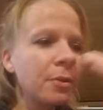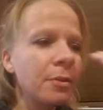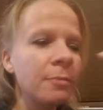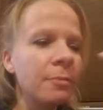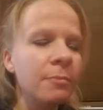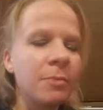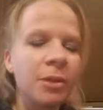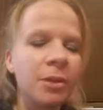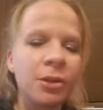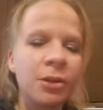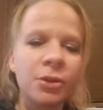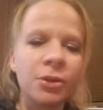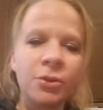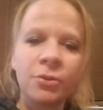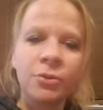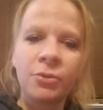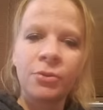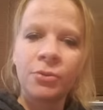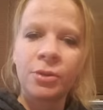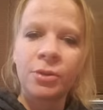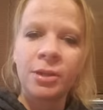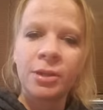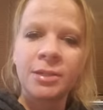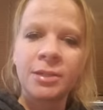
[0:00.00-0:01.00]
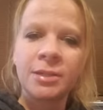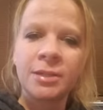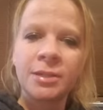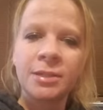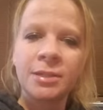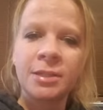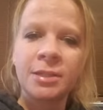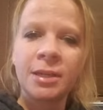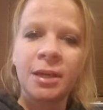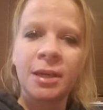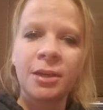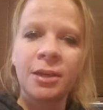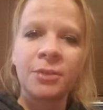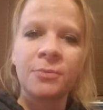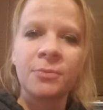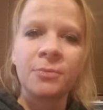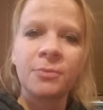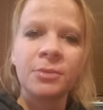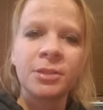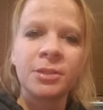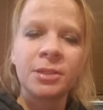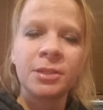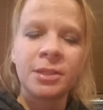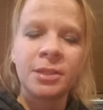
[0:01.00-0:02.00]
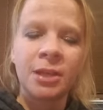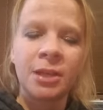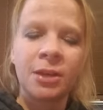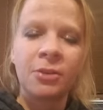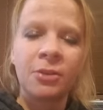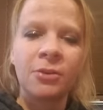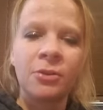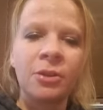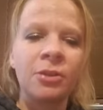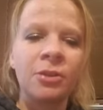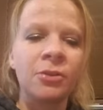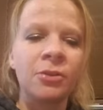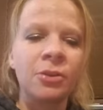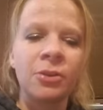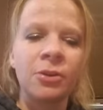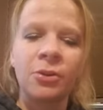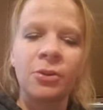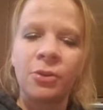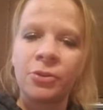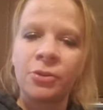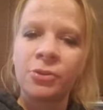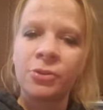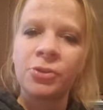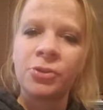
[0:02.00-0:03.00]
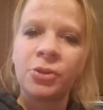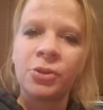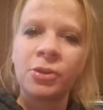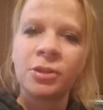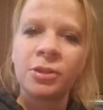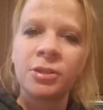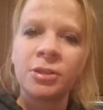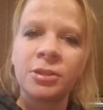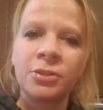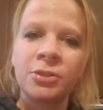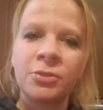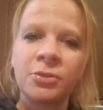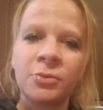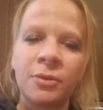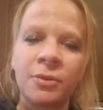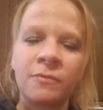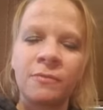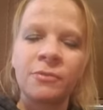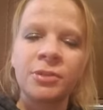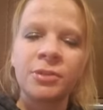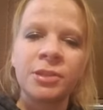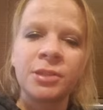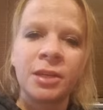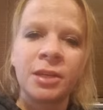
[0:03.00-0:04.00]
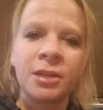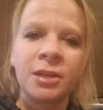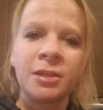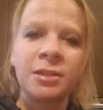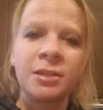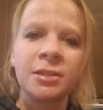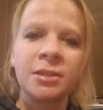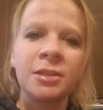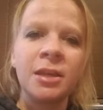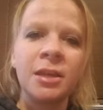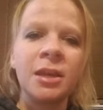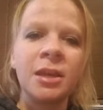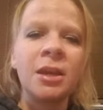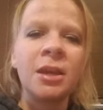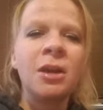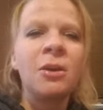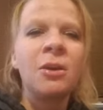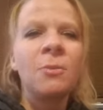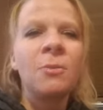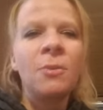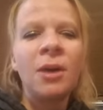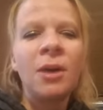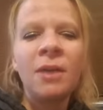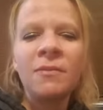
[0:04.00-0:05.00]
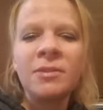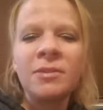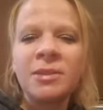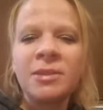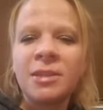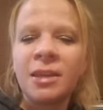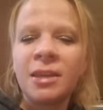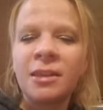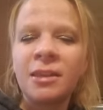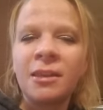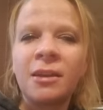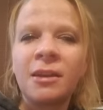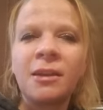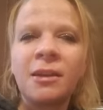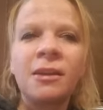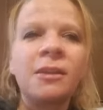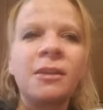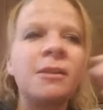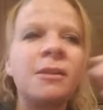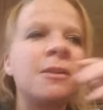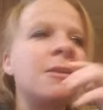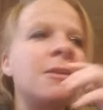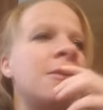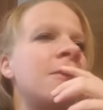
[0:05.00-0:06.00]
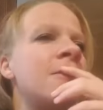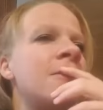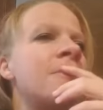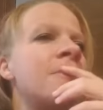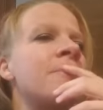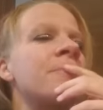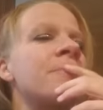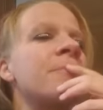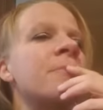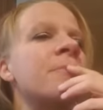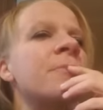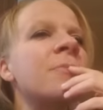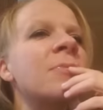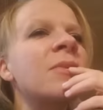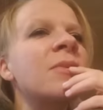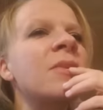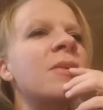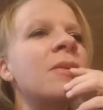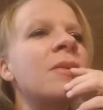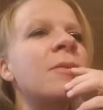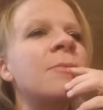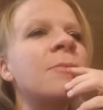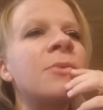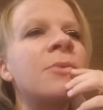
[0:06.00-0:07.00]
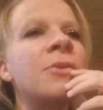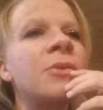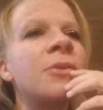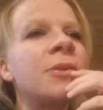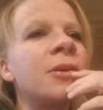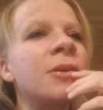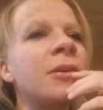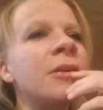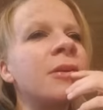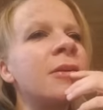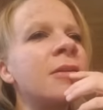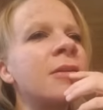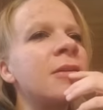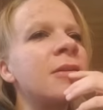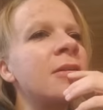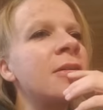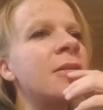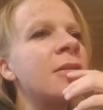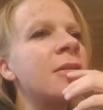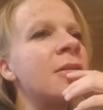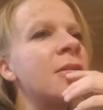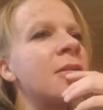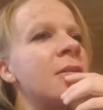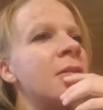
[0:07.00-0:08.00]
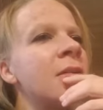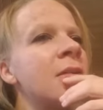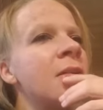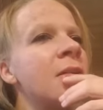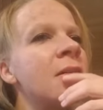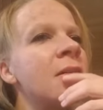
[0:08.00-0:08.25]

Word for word: Me and Chris and Seth will sit down and look at all the drawings, whoever sends we'll have a deadline. Um, I'm thinking